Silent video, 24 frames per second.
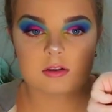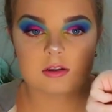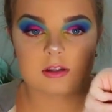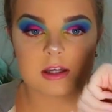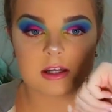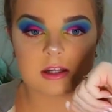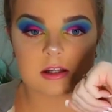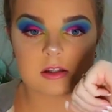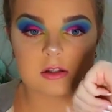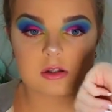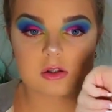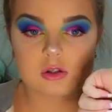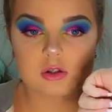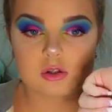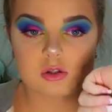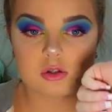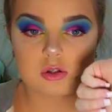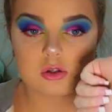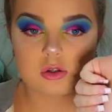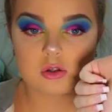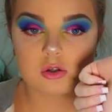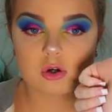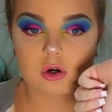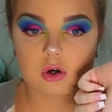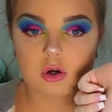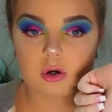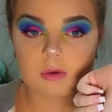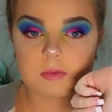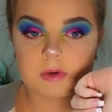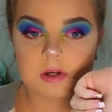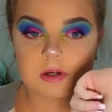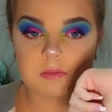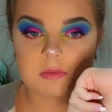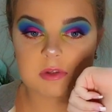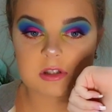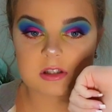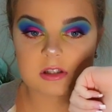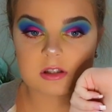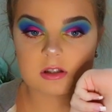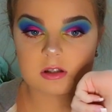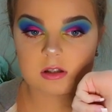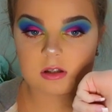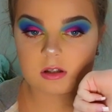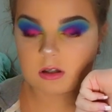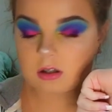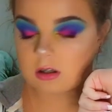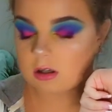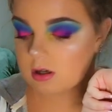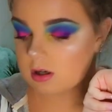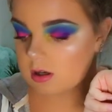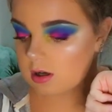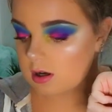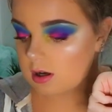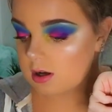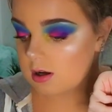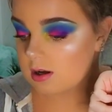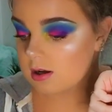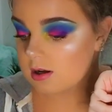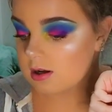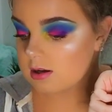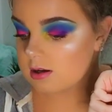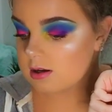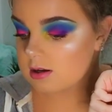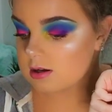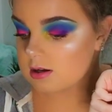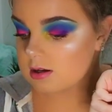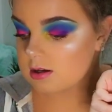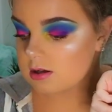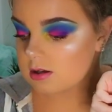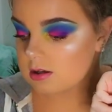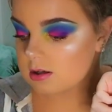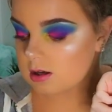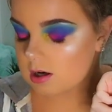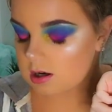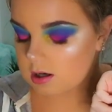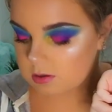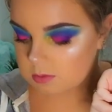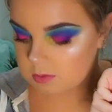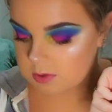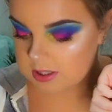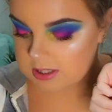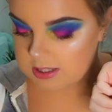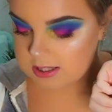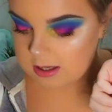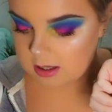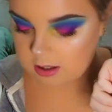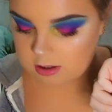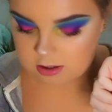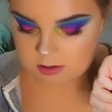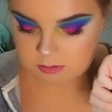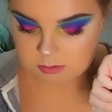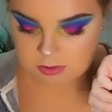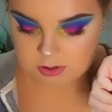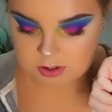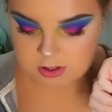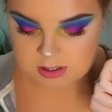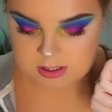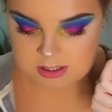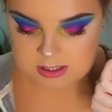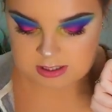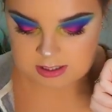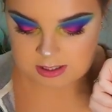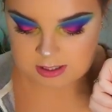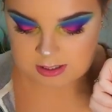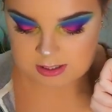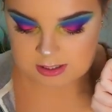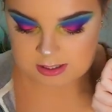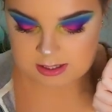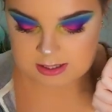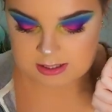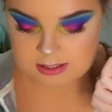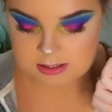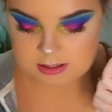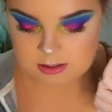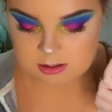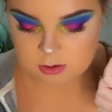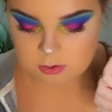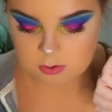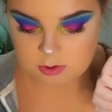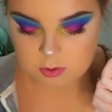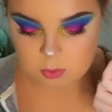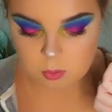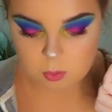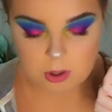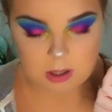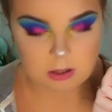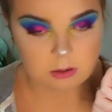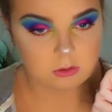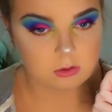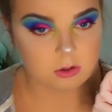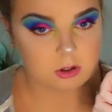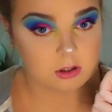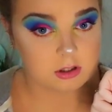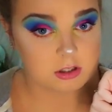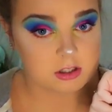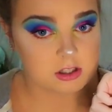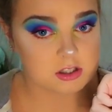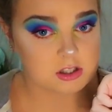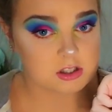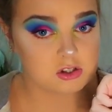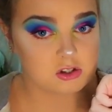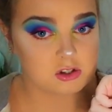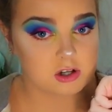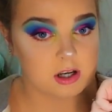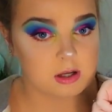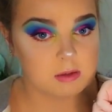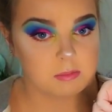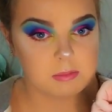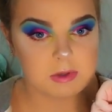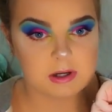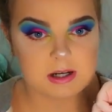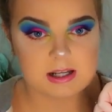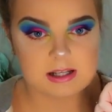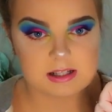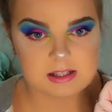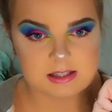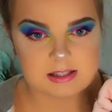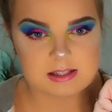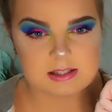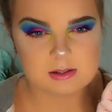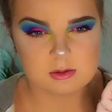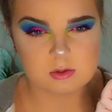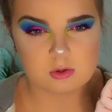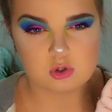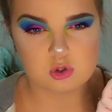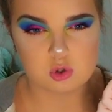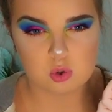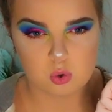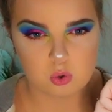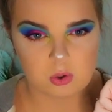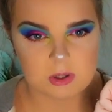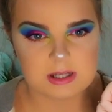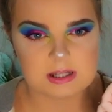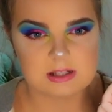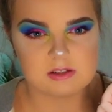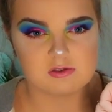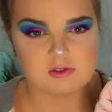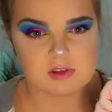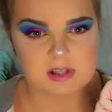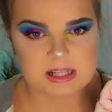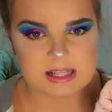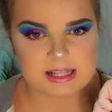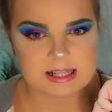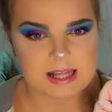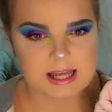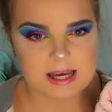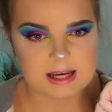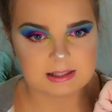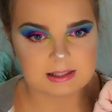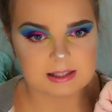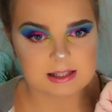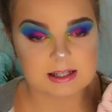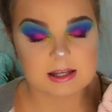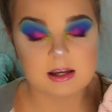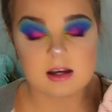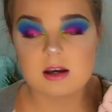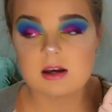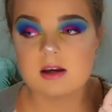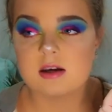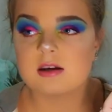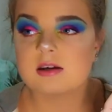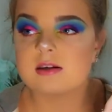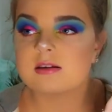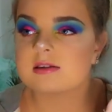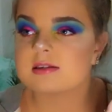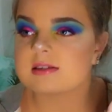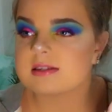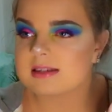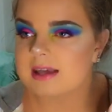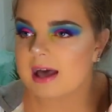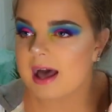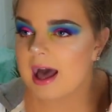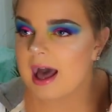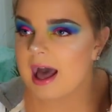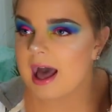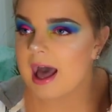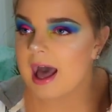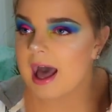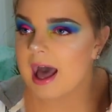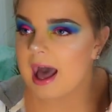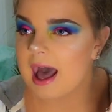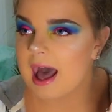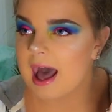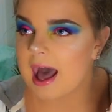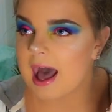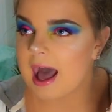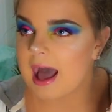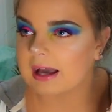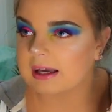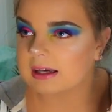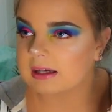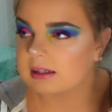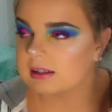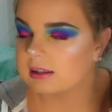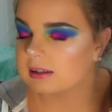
That is so pigmented. I don't want to yell at him because he's like, he's doing well not to scream, but he's still talking really loudly. Zach!